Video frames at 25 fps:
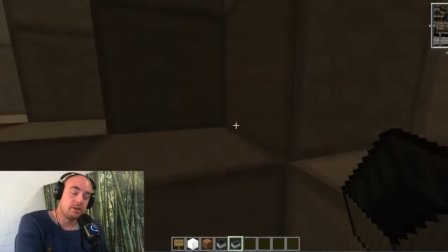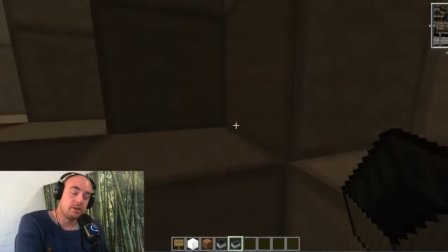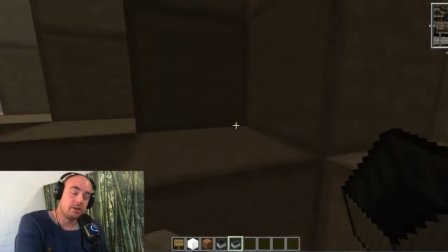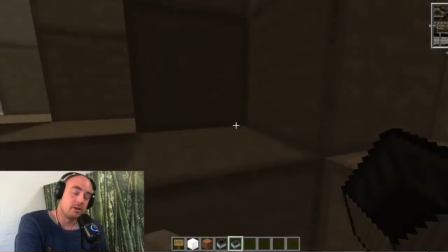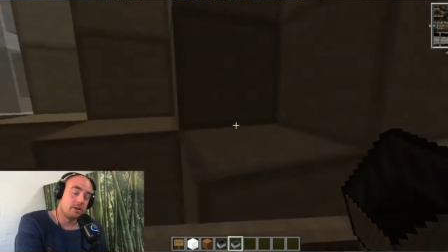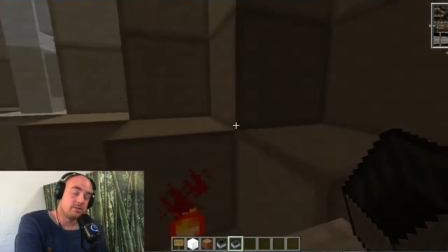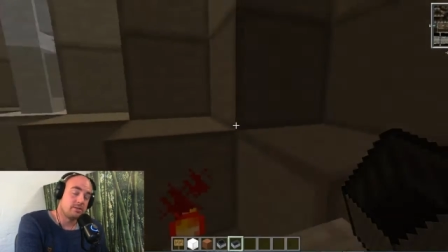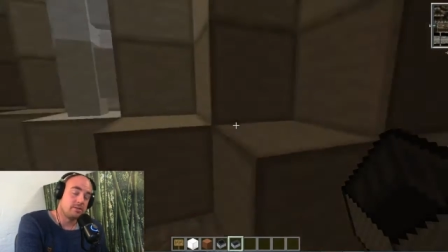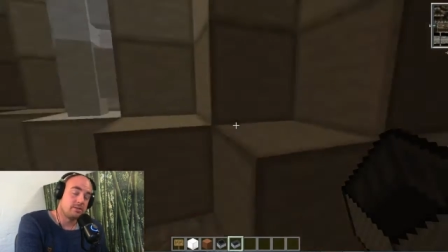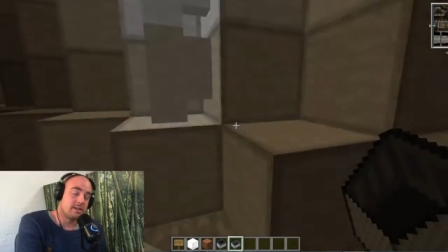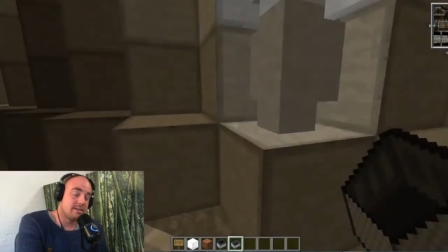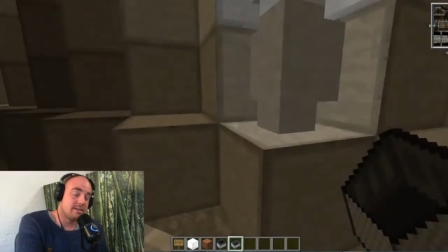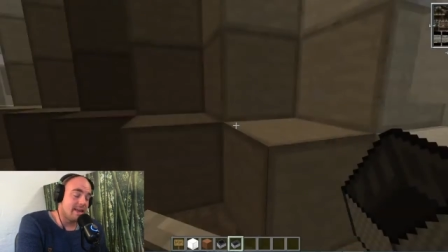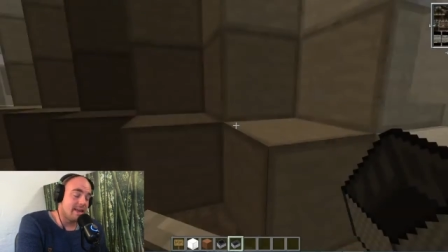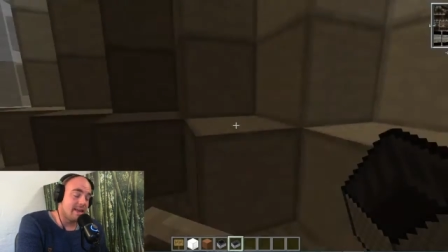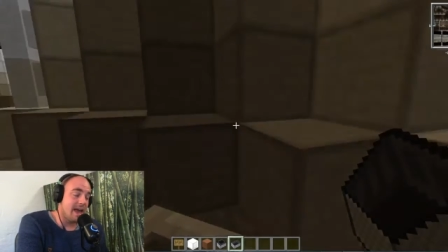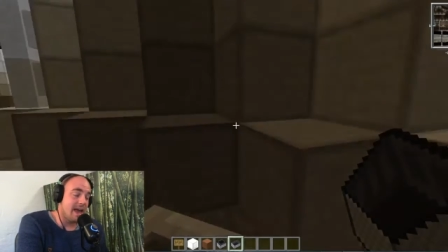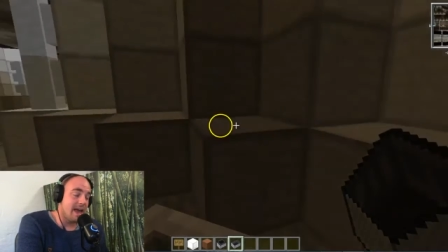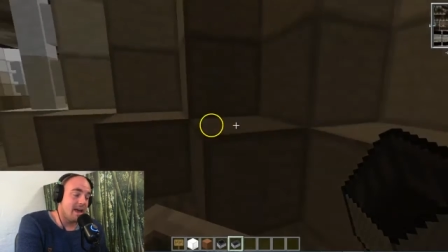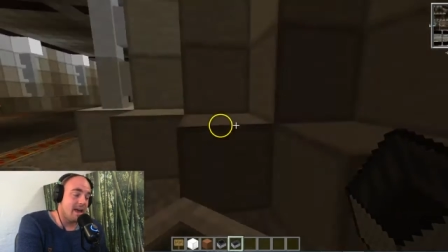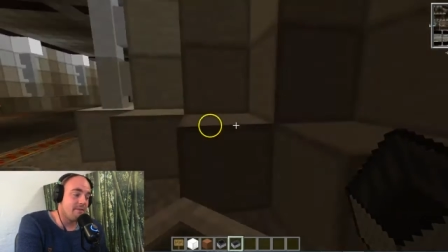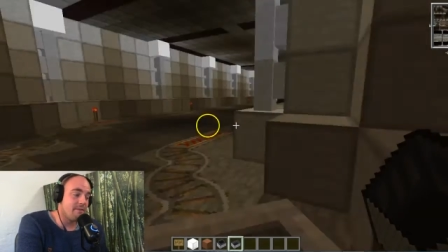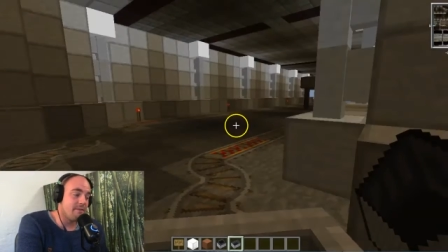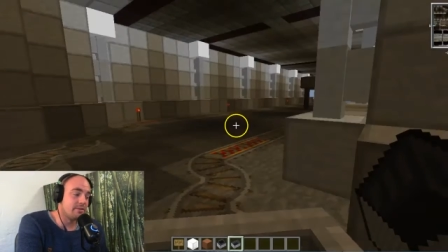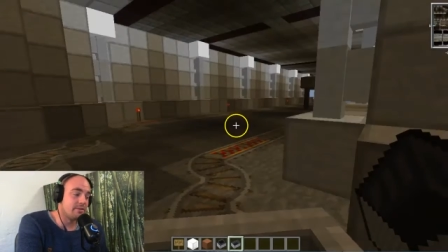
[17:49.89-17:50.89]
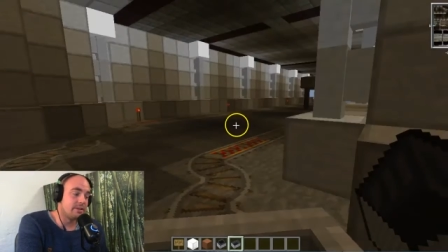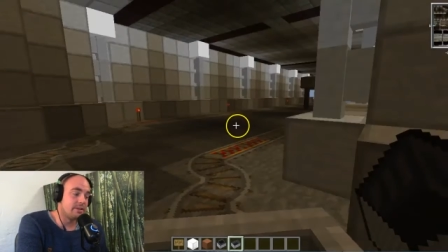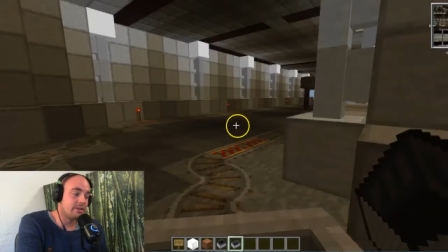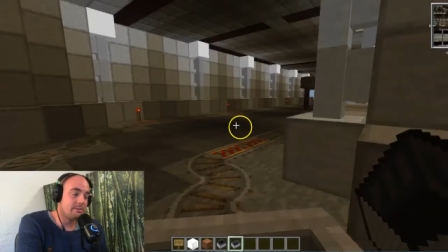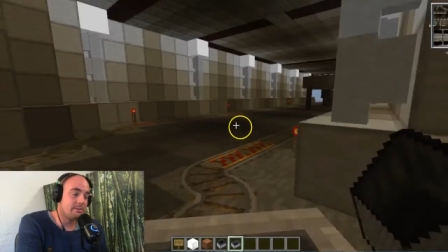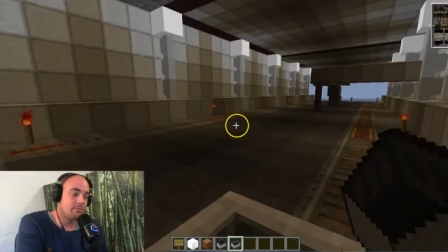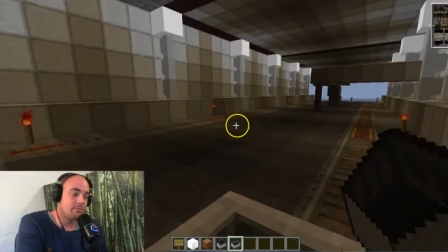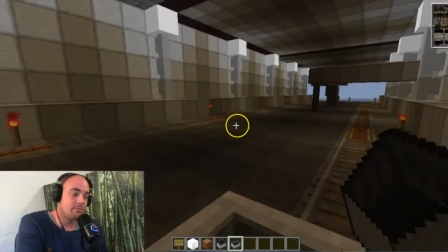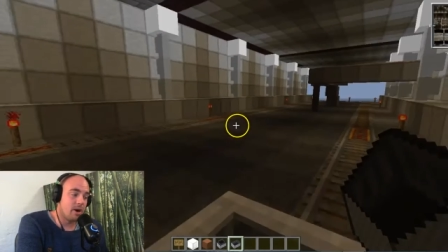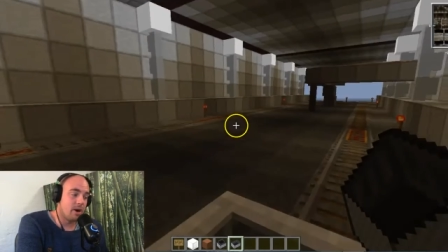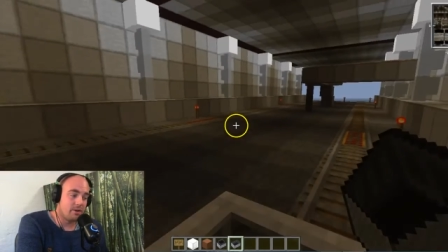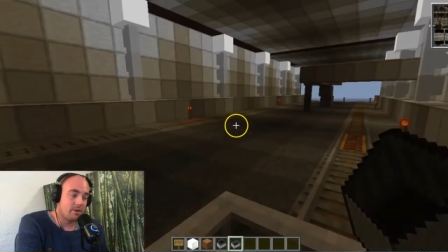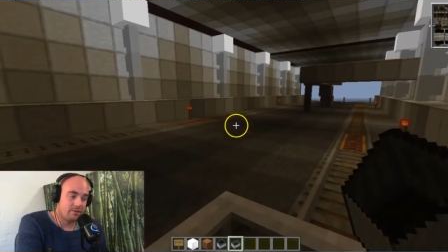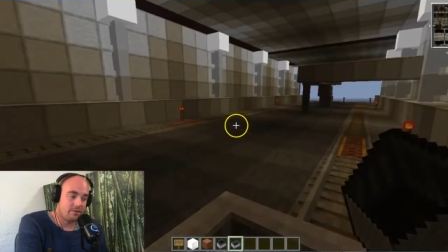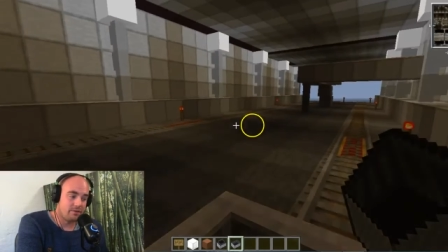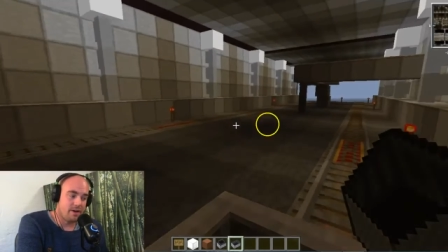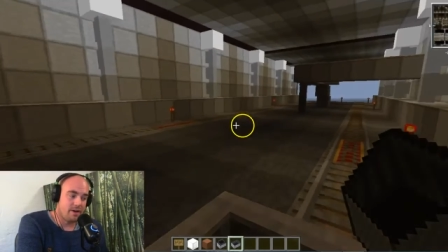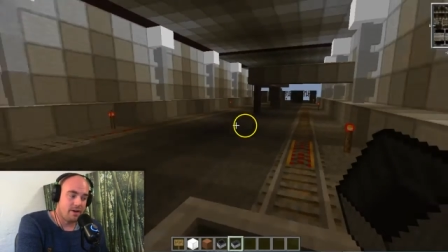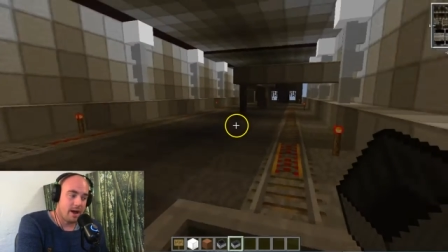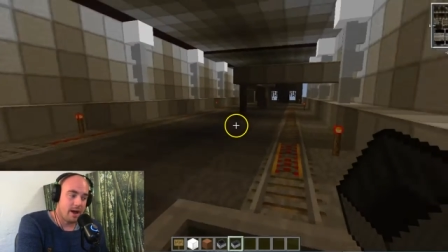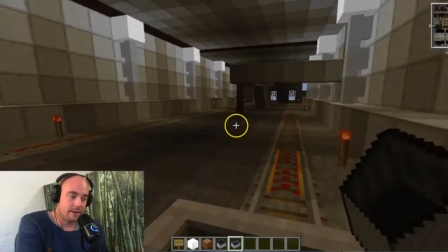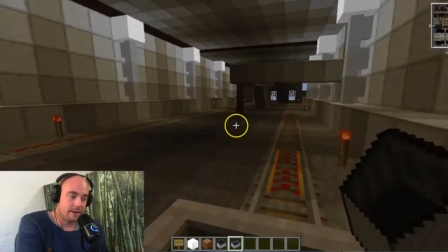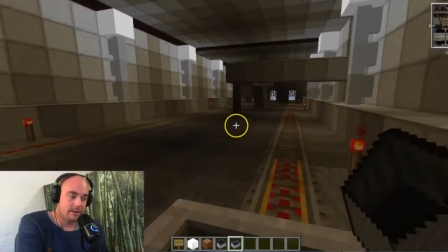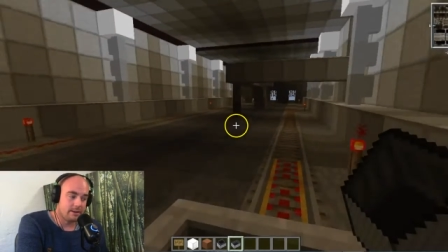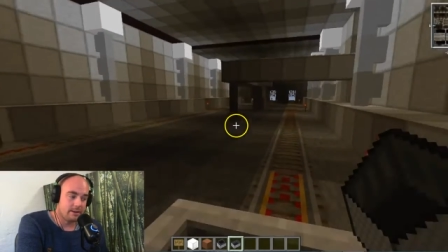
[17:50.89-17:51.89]
because it is heavily
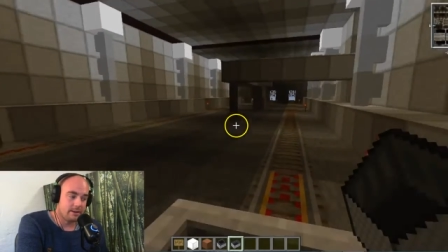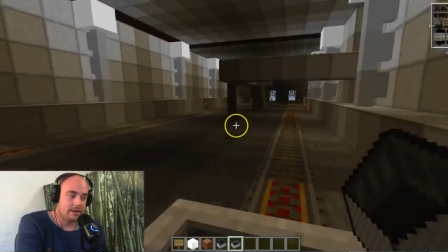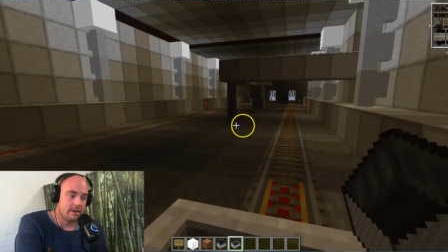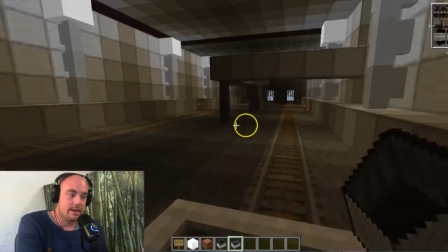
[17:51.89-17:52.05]
modified.